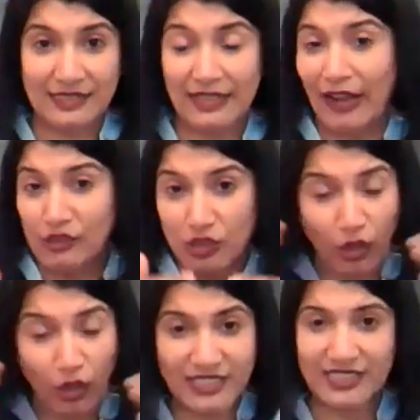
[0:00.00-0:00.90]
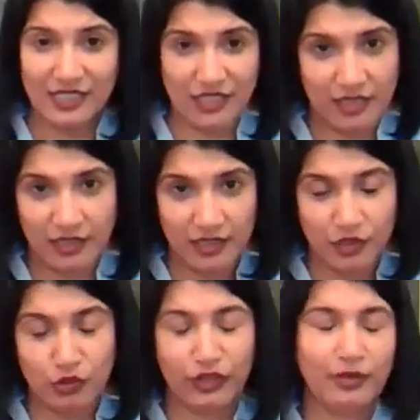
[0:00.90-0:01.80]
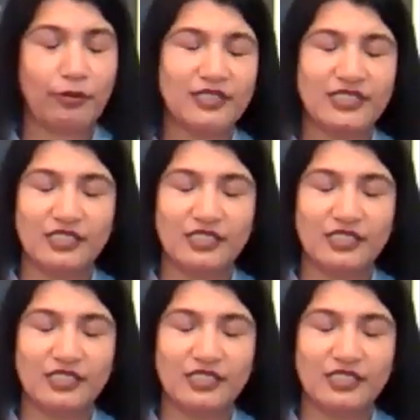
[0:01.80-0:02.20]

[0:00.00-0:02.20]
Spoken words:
They've actually lost it during the process.